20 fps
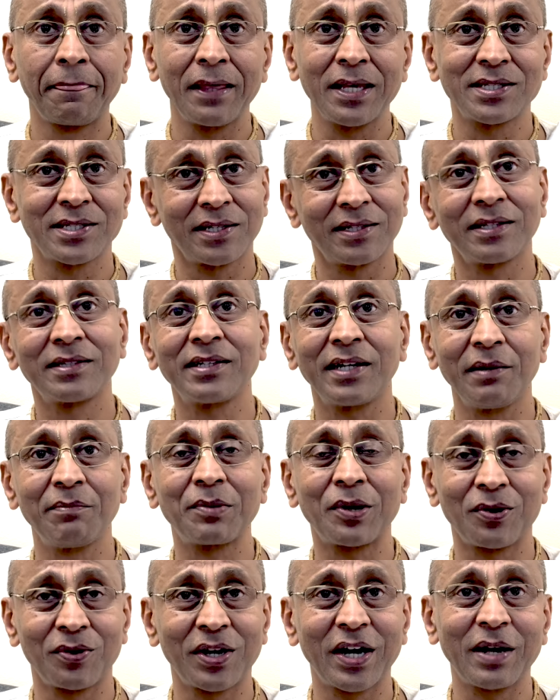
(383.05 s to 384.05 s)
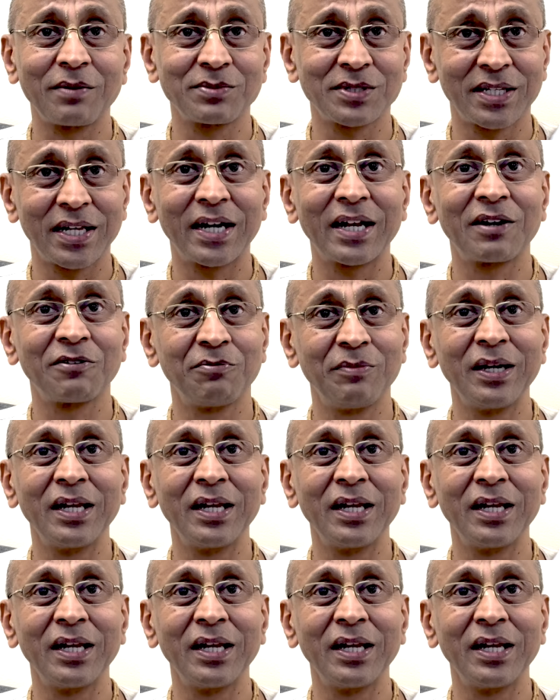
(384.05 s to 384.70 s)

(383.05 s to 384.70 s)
These are the three programs that have